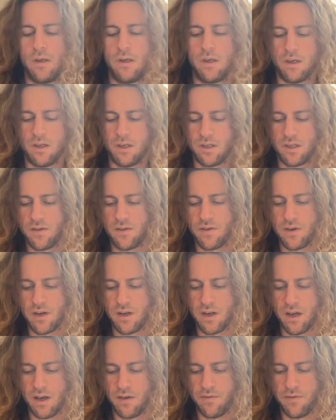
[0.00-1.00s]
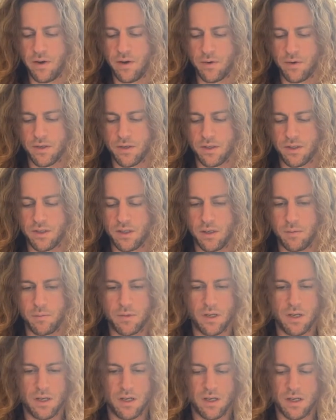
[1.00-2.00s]
7.5 hours of sleep
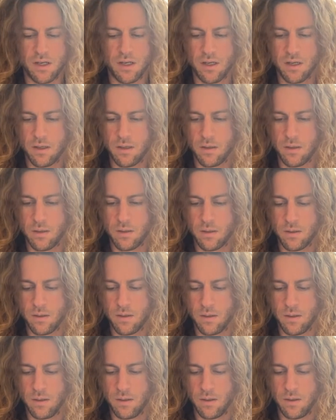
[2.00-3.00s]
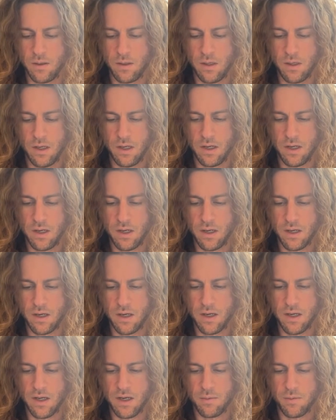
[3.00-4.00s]
today.
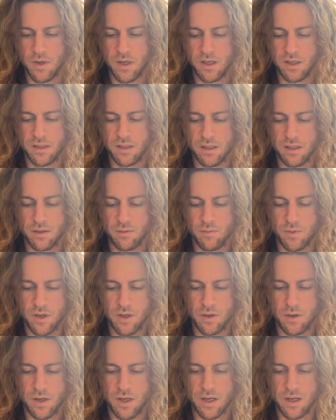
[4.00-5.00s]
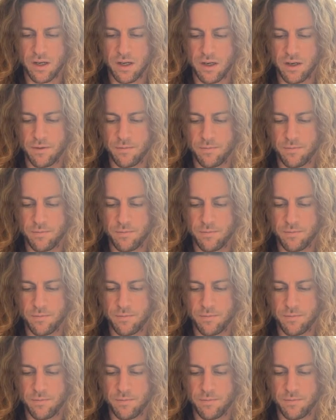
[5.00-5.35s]
Not amazing, but okay.